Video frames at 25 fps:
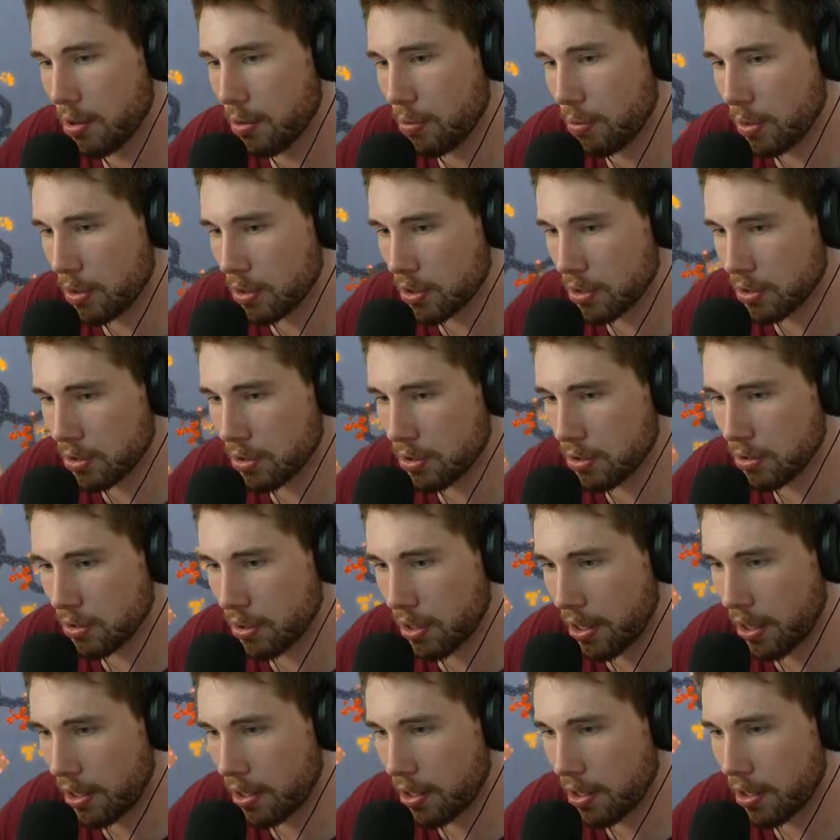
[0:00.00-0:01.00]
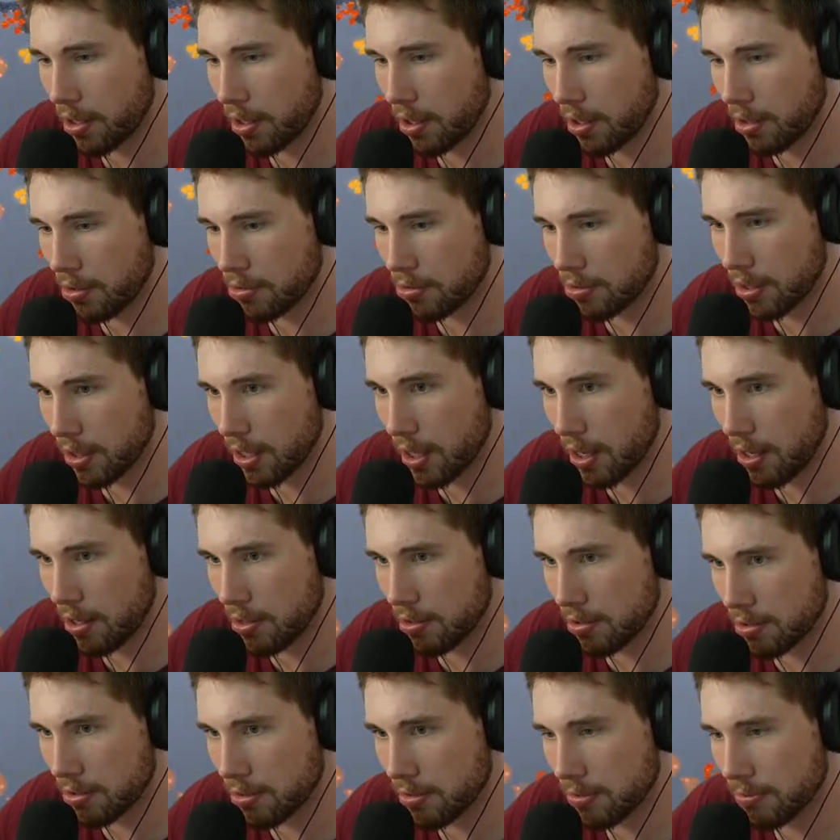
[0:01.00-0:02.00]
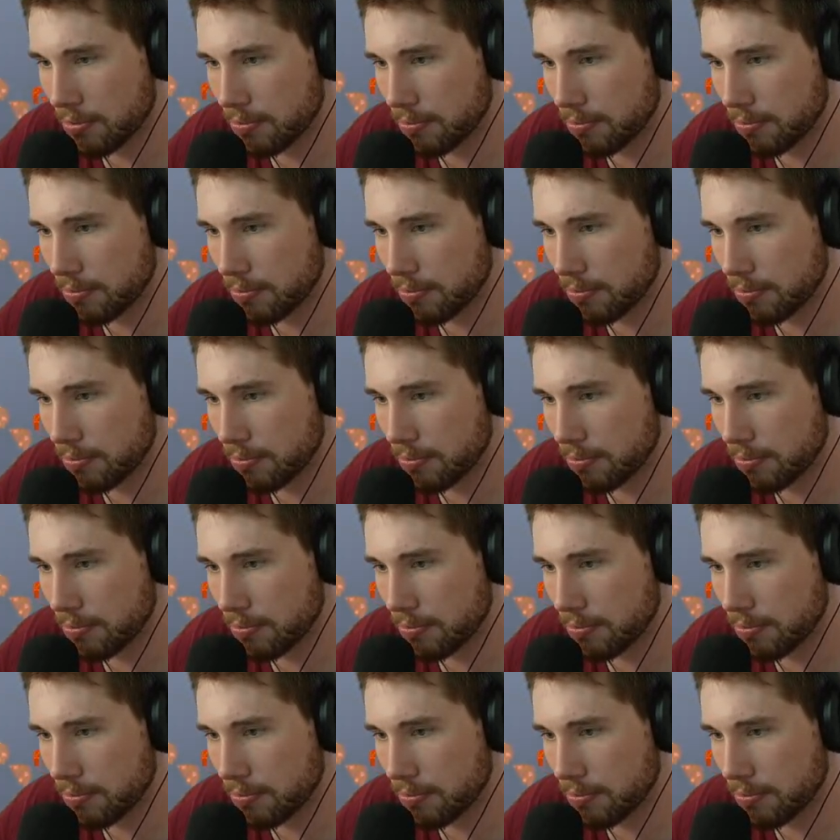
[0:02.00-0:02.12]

which looks like is the case.